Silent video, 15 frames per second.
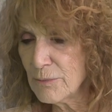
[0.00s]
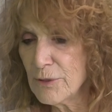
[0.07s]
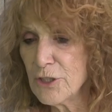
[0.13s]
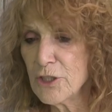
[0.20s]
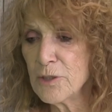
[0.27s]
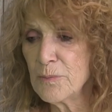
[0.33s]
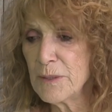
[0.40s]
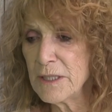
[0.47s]
which
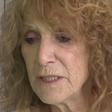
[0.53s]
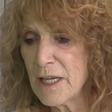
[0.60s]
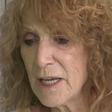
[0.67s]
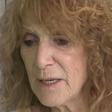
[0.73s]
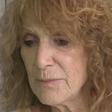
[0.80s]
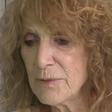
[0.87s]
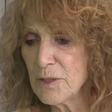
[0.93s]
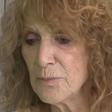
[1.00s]
has been
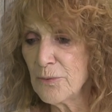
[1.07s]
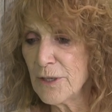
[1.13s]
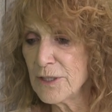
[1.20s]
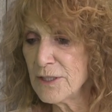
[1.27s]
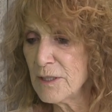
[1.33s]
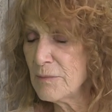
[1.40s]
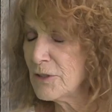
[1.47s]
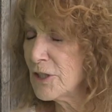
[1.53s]
named a
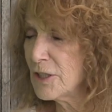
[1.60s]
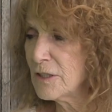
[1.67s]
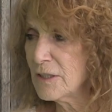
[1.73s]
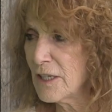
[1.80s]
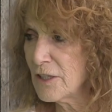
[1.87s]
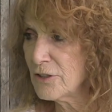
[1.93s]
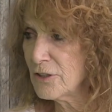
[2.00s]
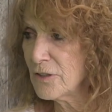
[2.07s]
breast imaging
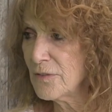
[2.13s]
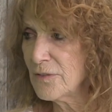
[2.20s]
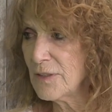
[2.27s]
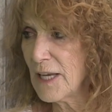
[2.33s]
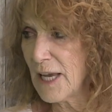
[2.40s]
center of